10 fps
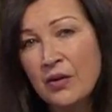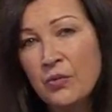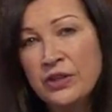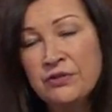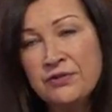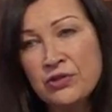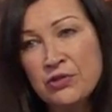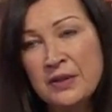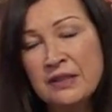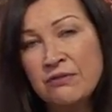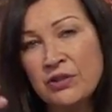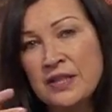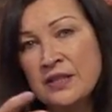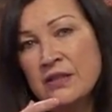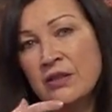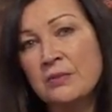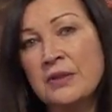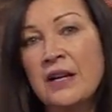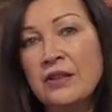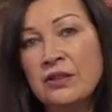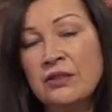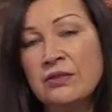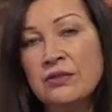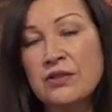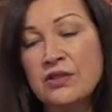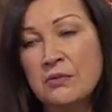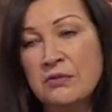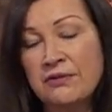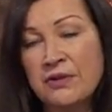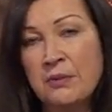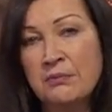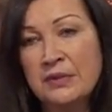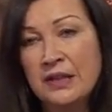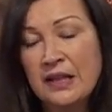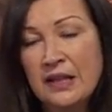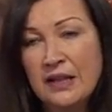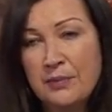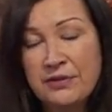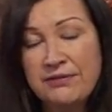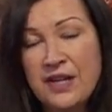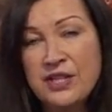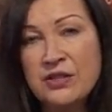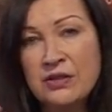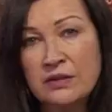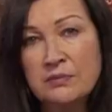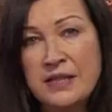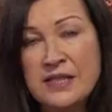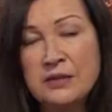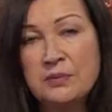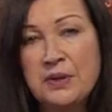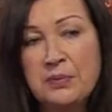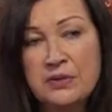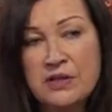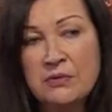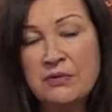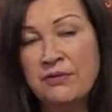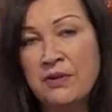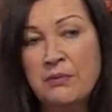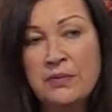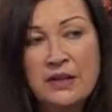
When you've so many voices coming at you, some of them professional medical people, some of them